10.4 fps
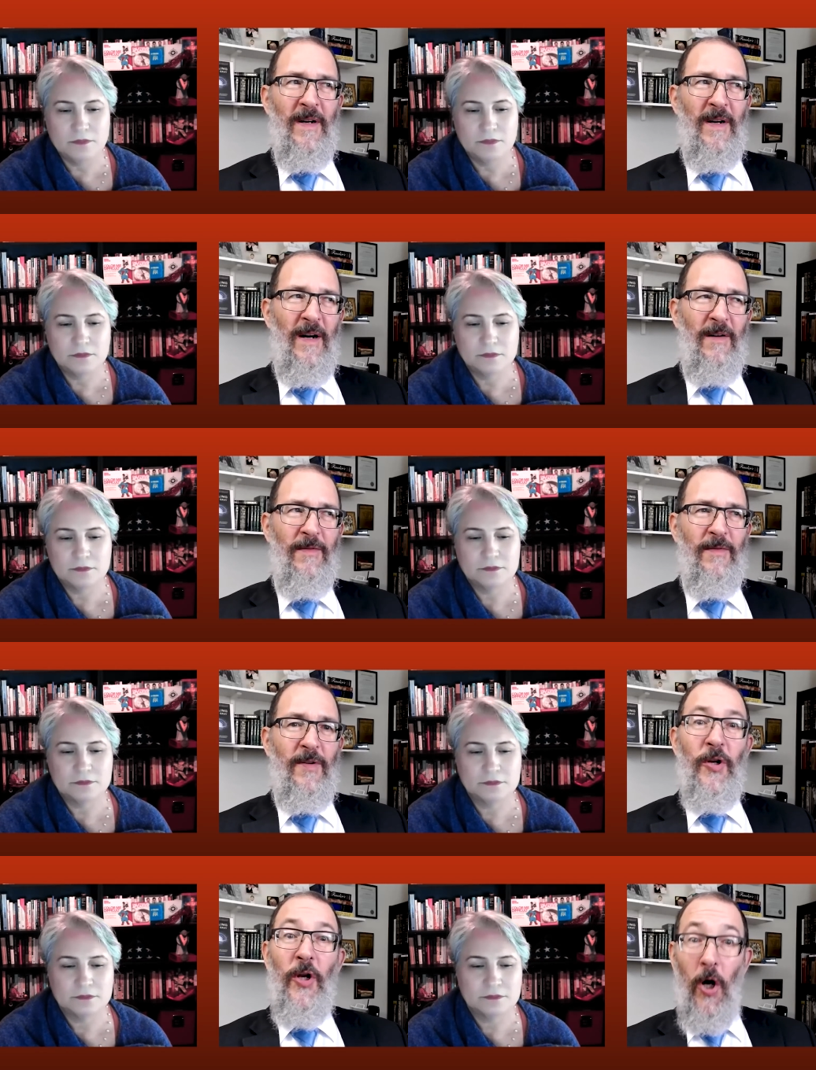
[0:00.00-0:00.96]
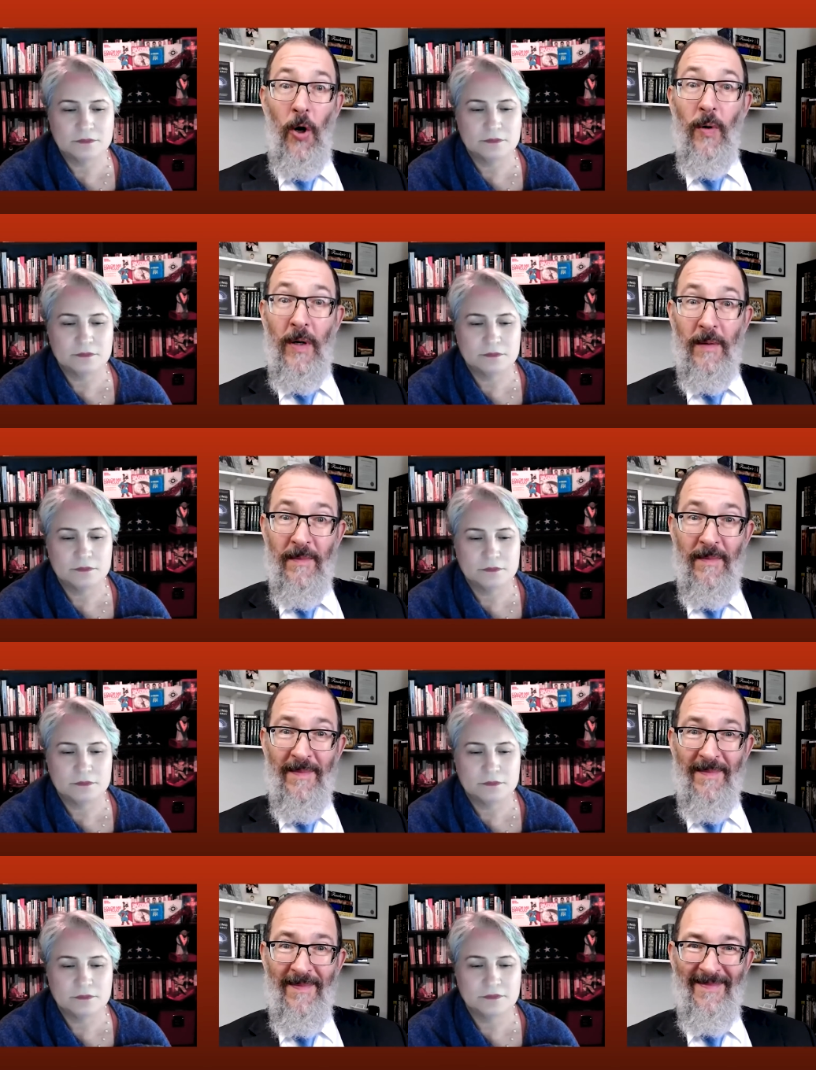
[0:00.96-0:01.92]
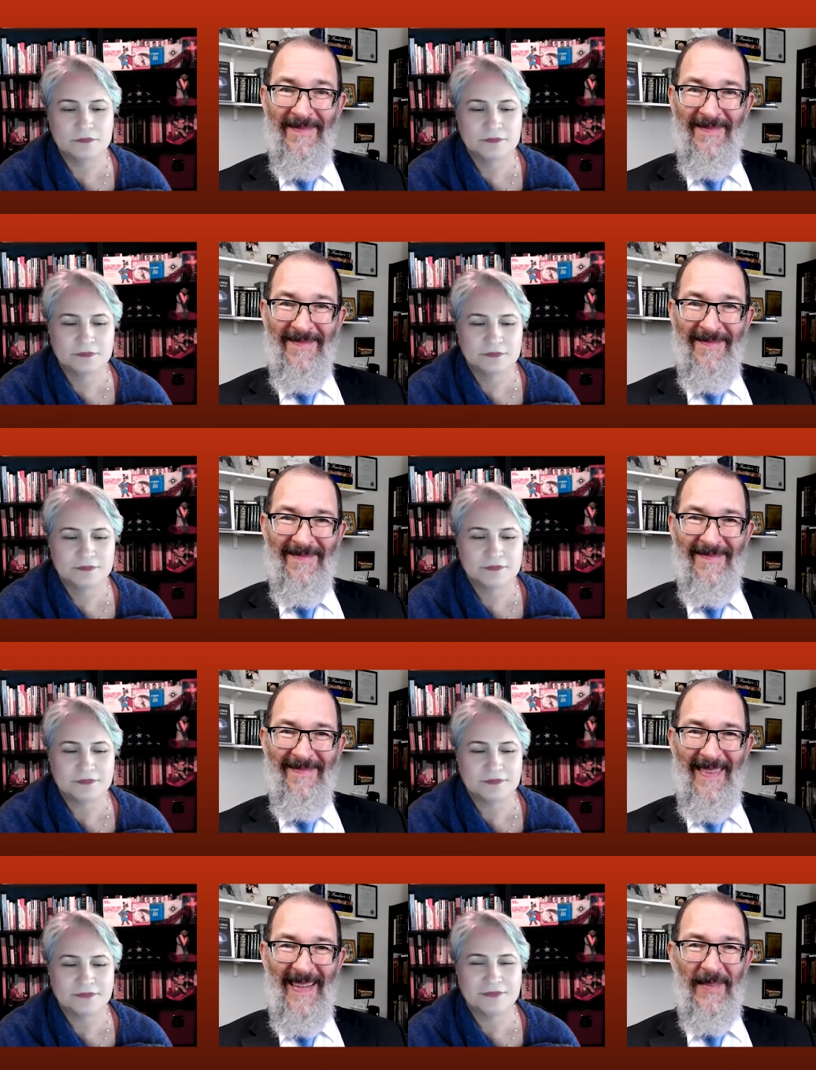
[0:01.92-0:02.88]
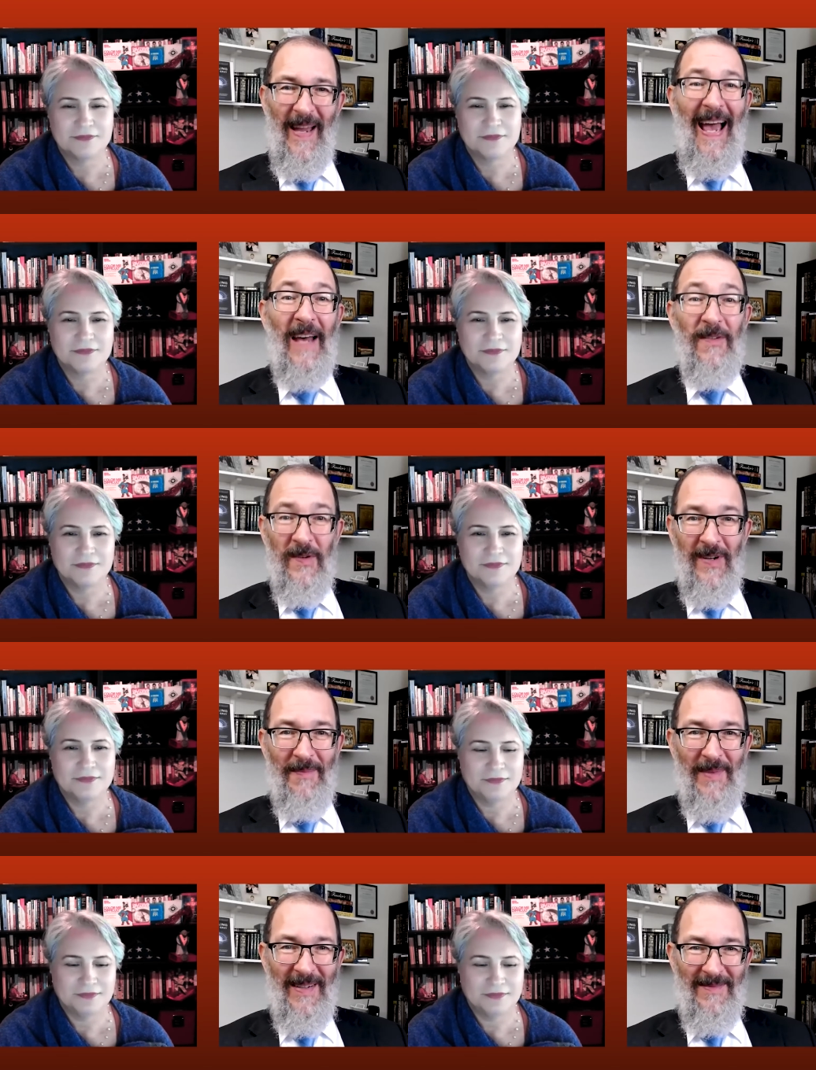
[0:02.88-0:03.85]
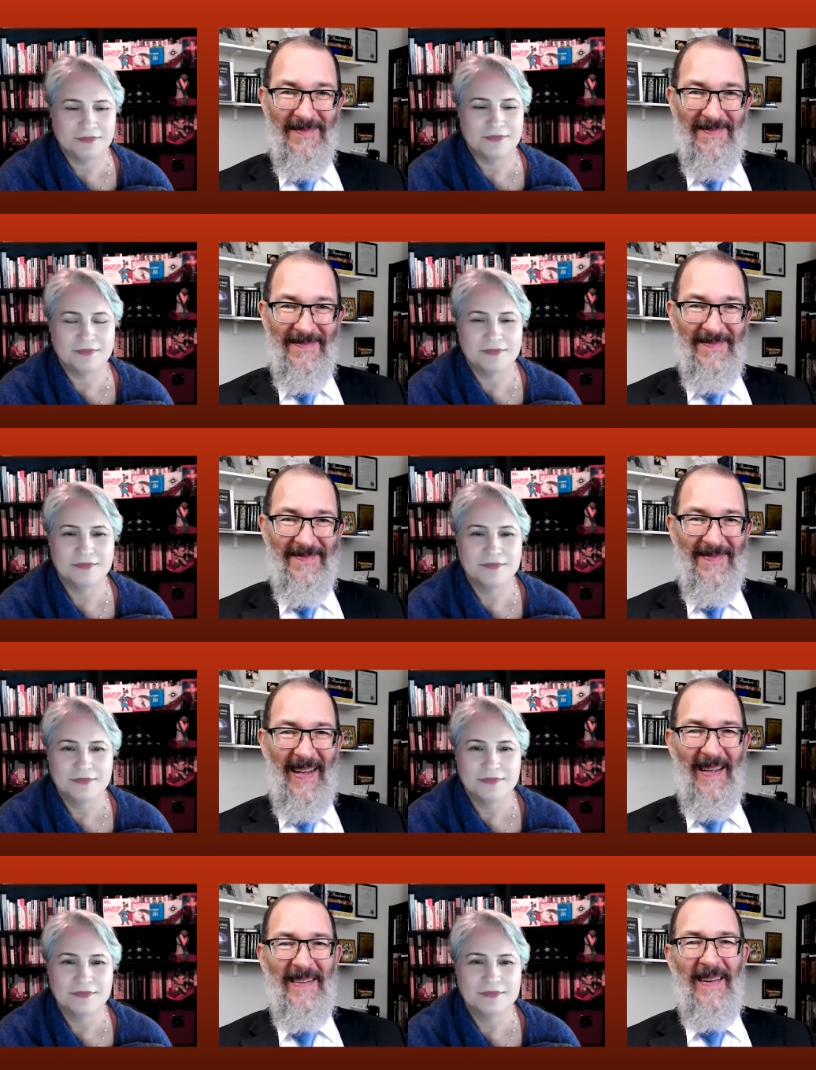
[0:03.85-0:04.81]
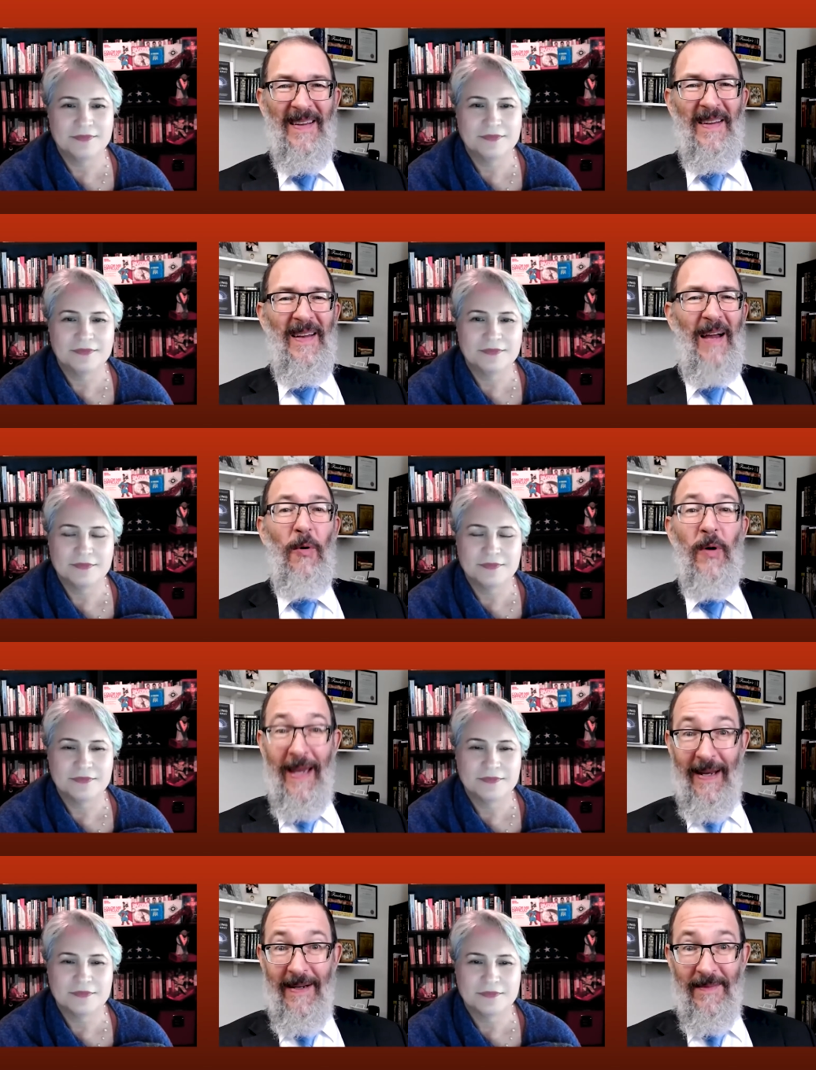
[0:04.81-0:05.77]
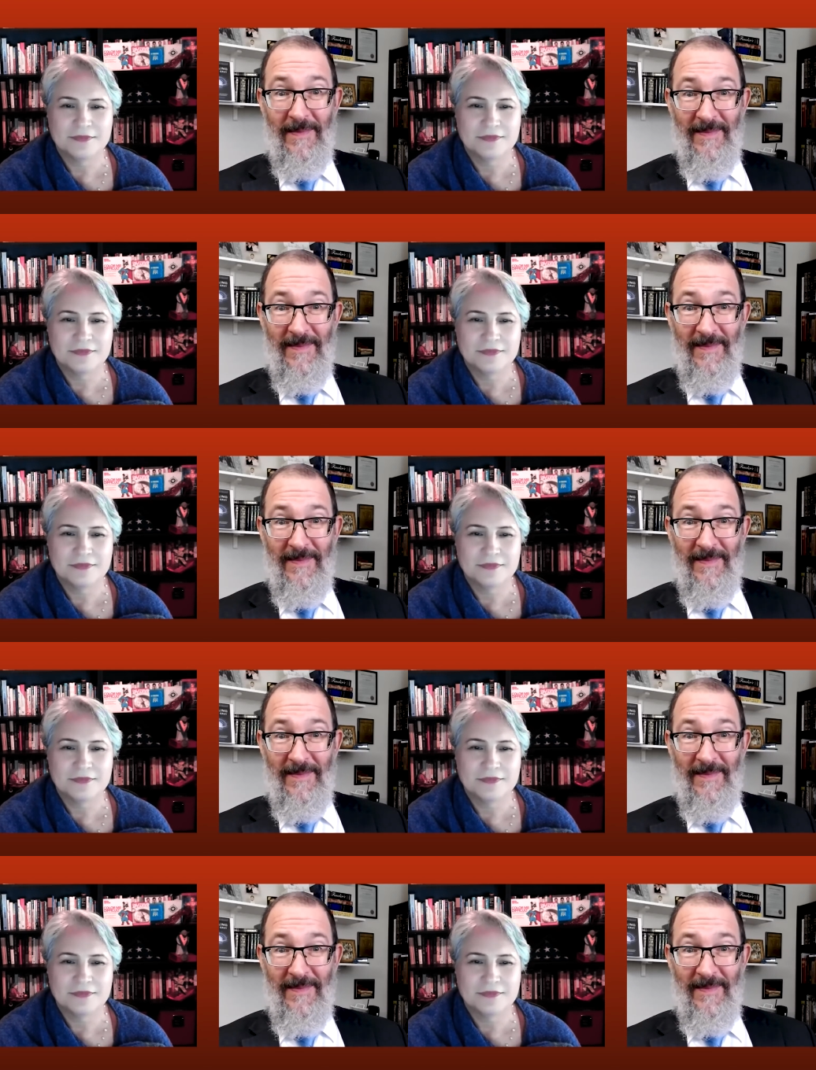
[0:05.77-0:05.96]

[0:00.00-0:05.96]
Speaker 1: of no. If I ask for something, I won't get it.